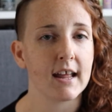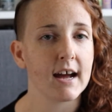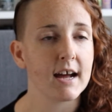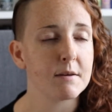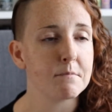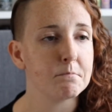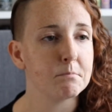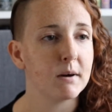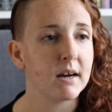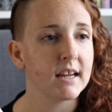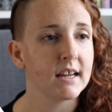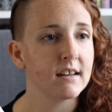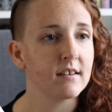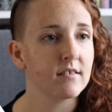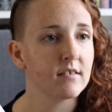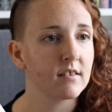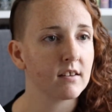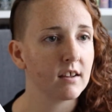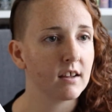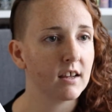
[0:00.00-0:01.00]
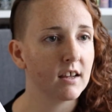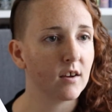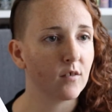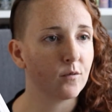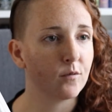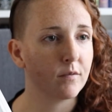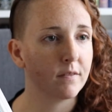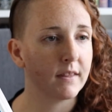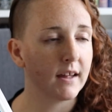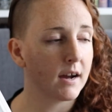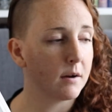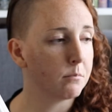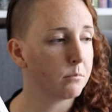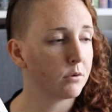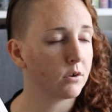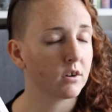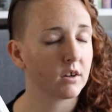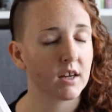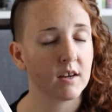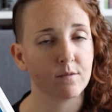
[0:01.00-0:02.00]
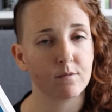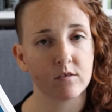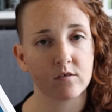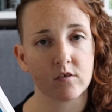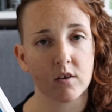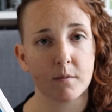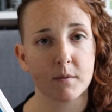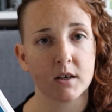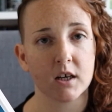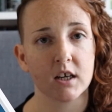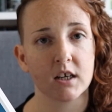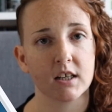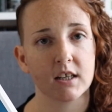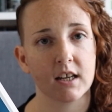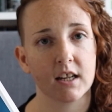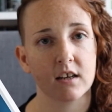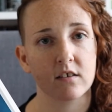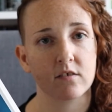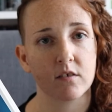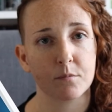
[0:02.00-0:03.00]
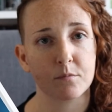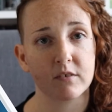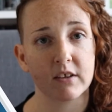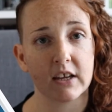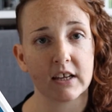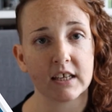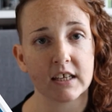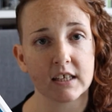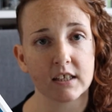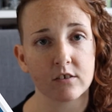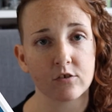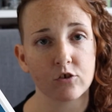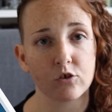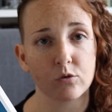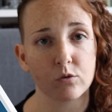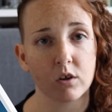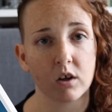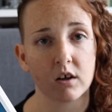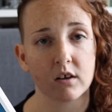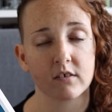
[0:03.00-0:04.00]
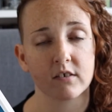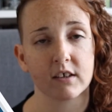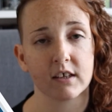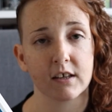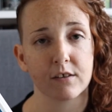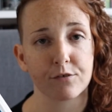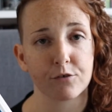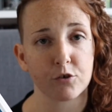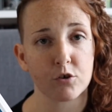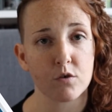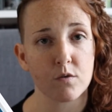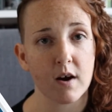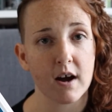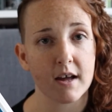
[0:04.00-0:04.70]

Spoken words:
I might, if The Summer Garden ends up taking too long to get through,